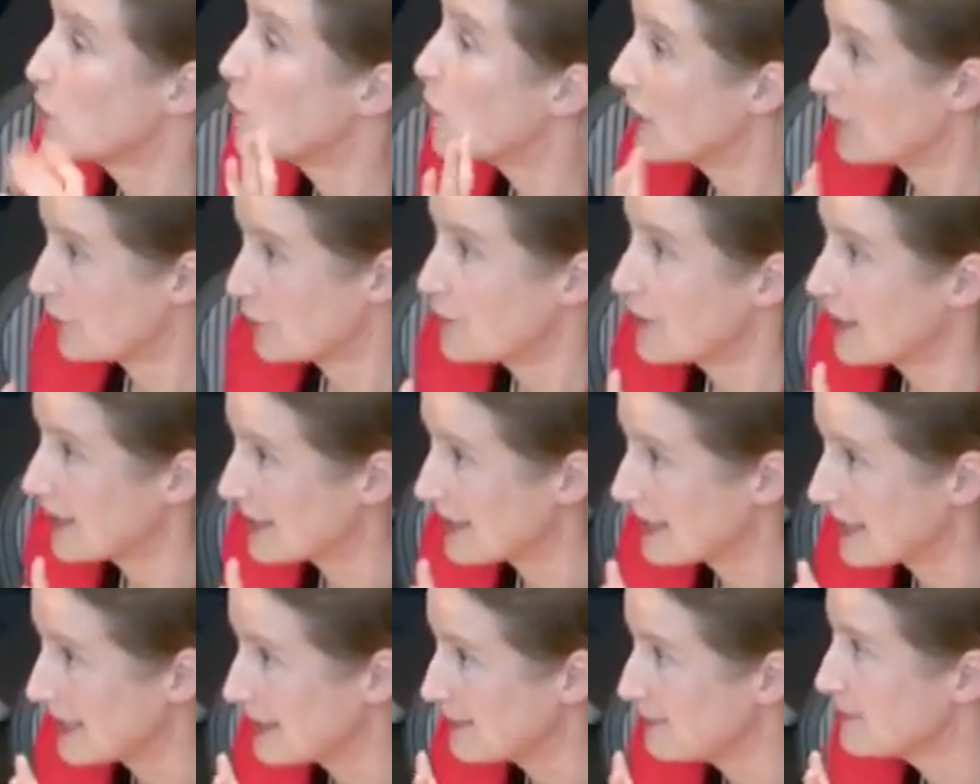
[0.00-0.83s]
quite
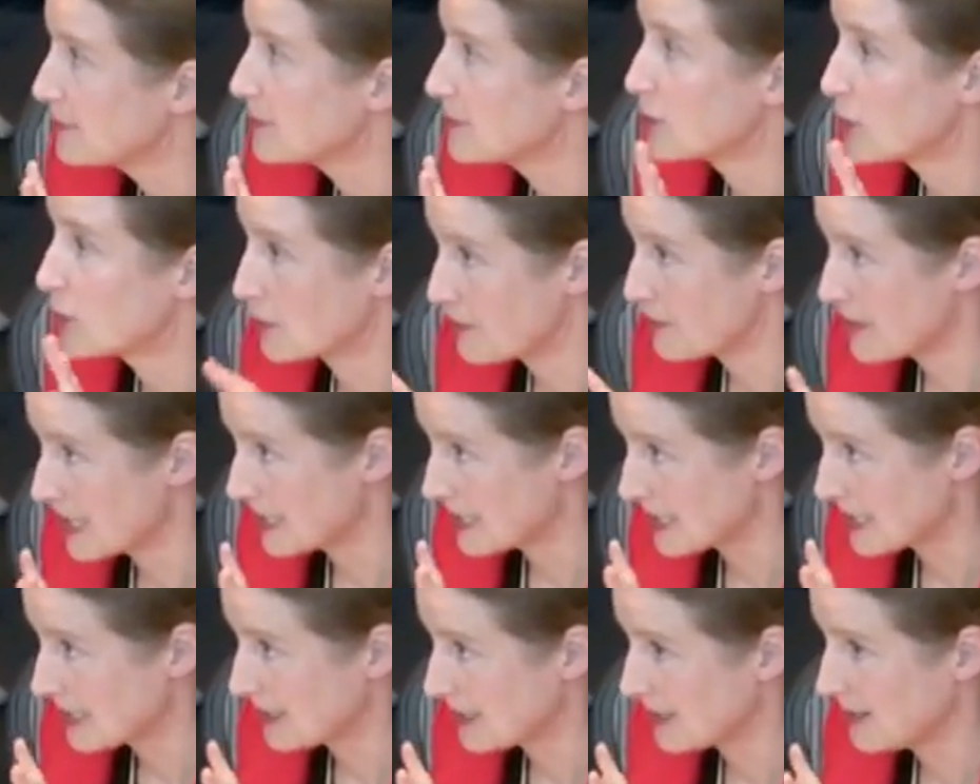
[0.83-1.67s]
frankly,
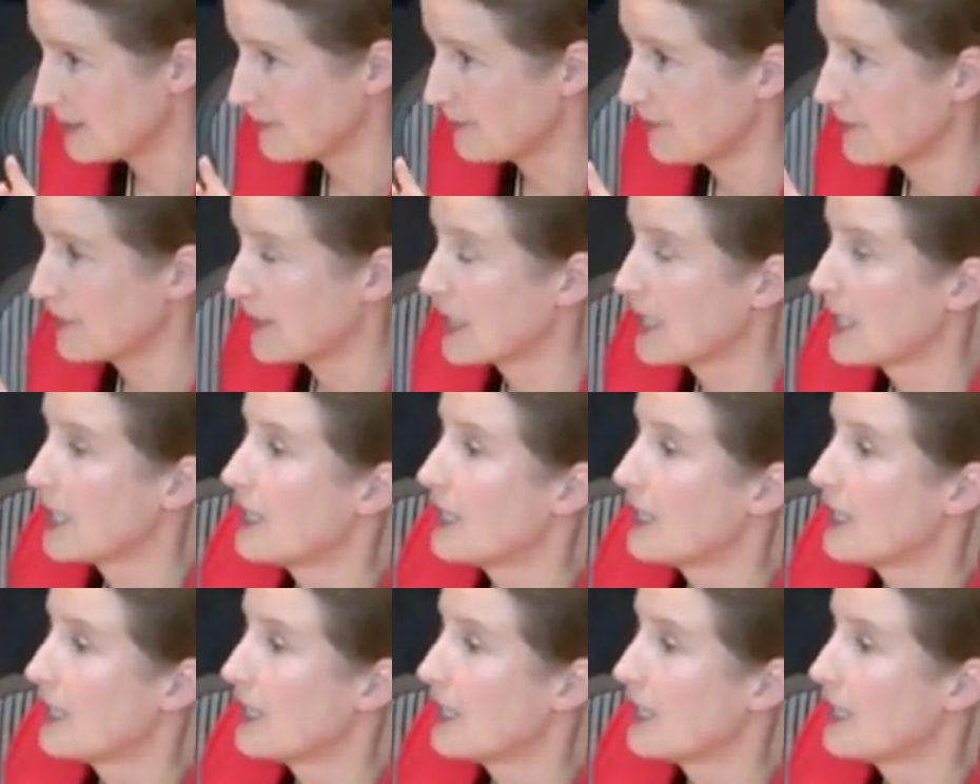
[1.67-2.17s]
dogmatically.